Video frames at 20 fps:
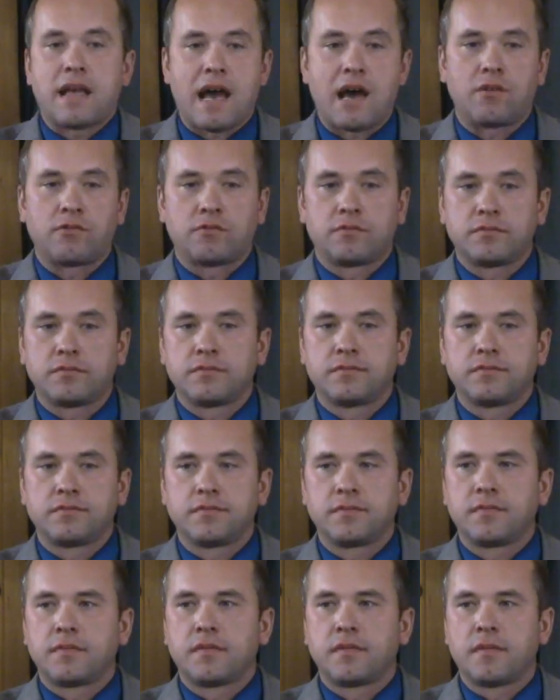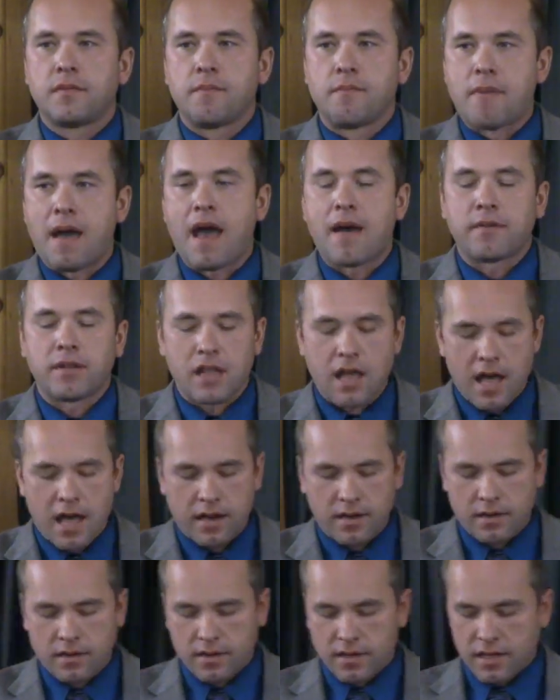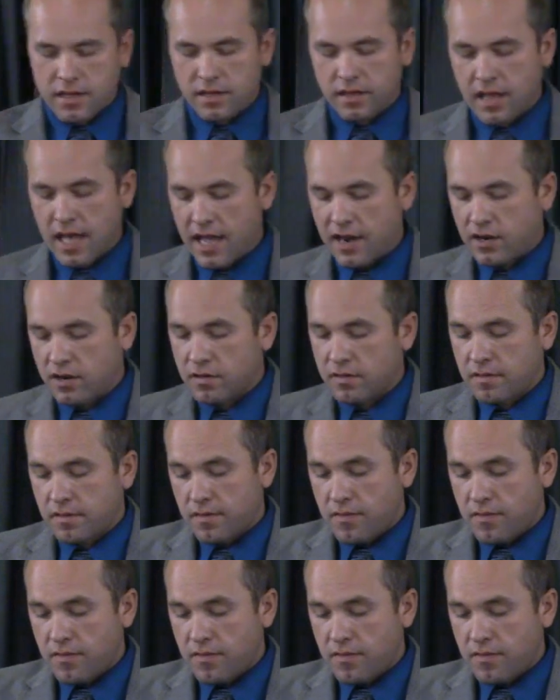out Babylon later.